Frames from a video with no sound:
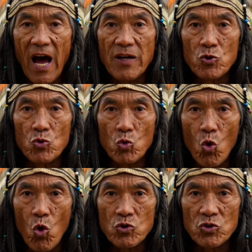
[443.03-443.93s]
unaltered
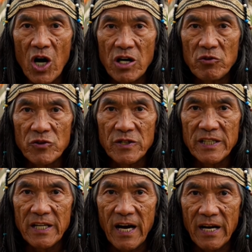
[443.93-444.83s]
quartz logs
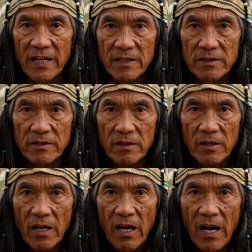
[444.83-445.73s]
reveal errors.
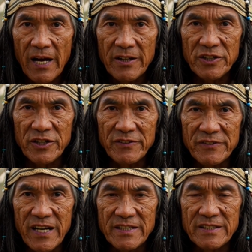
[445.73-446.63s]
Calendar
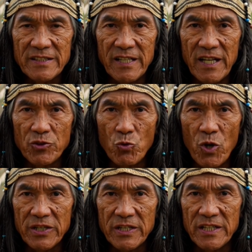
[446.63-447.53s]
Sax sneaks
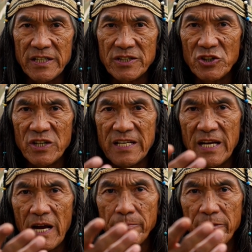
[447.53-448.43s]
grid signature
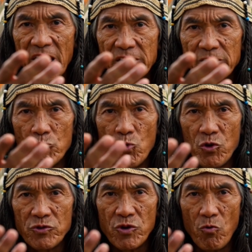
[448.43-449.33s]
C's 180
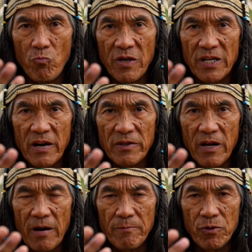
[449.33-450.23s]
truth Harmbright Jeff
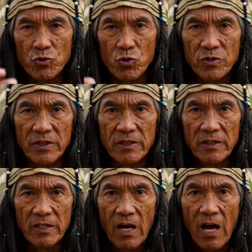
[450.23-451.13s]
Harmruff noise.
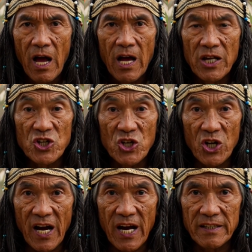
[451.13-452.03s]
The
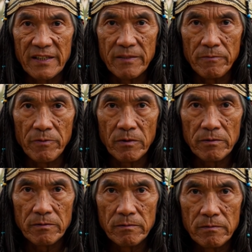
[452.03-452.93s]
steered record is false.